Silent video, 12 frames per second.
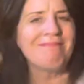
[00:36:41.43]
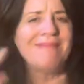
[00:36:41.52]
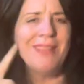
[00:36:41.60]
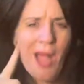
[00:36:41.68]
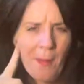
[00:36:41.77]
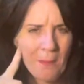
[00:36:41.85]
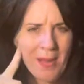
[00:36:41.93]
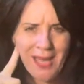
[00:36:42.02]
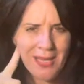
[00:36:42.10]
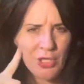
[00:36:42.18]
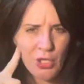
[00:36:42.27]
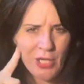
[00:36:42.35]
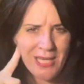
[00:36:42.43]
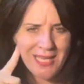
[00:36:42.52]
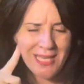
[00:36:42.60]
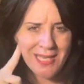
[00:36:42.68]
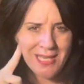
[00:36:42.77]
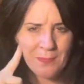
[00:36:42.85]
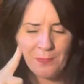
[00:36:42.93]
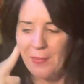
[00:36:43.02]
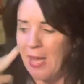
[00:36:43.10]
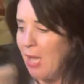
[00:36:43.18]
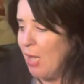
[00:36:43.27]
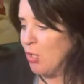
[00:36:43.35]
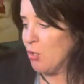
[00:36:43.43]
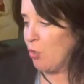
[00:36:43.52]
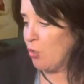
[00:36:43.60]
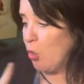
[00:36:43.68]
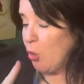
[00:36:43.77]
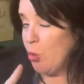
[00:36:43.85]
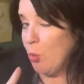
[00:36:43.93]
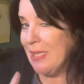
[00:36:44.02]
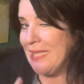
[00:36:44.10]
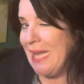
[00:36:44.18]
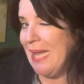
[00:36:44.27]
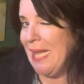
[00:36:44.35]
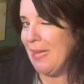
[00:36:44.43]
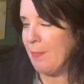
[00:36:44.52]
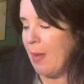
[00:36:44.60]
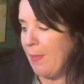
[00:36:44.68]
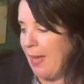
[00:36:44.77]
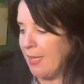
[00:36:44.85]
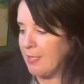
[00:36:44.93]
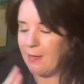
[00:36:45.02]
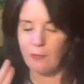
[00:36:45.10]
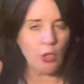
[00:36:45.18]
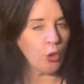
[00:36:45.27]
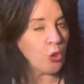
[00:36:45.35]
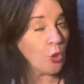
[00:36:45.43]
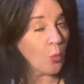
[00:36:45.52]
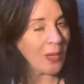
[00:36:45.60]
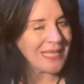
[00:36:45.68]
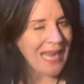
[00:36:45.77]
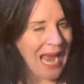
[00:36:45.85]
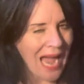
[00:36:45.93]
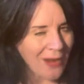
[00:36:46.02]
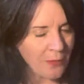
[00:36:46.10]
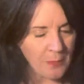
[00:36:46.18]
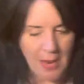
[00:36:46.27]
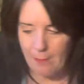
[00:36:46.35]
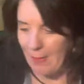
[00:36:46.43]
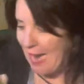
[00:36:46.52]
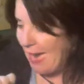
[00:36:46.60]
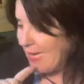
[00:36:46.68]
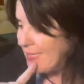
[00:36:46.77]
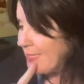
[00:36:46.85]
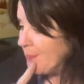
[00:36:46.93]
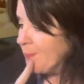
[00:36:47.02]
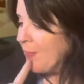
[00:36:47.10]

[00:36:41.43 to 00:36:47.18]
Not much, is it? So I showed you what's in my bags. I've showed you what's out of my bags.